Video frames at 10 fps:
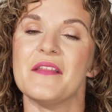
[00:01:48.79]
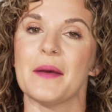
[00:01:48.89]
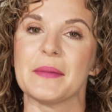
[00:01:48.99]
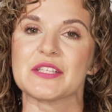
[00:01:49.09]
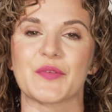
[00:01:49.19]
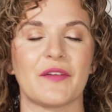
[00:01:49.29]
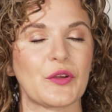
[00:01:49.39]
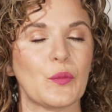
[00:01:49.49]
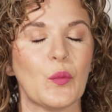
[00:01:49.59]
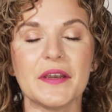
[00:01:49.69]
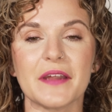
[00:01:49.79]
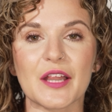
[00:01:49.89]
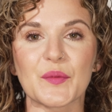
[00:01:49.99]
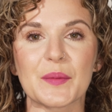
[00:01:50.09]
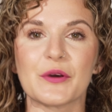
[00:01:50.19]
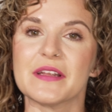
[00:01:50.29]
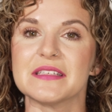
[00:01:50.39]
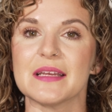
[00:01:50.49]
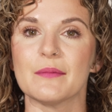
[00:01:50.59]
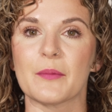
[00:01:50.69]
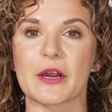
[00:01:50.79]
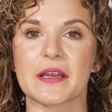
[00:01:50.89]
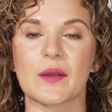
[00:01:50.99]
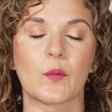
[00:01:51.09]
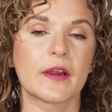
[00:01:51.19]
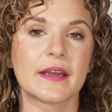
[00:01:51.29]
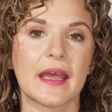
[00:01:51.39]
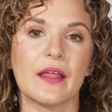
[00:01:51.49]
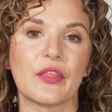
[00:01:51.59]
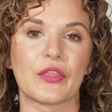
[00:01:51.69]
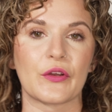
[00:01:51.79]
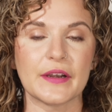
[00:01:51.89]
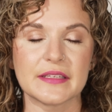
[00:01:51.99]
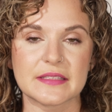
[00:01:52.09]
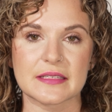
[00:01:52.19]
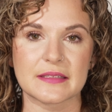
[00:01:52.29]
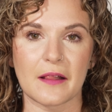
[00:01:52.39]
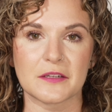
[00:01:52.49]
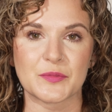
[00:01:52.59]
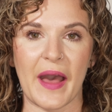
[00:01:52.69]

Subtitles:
That means for every $1 we put into email marketing, we're gonna get $36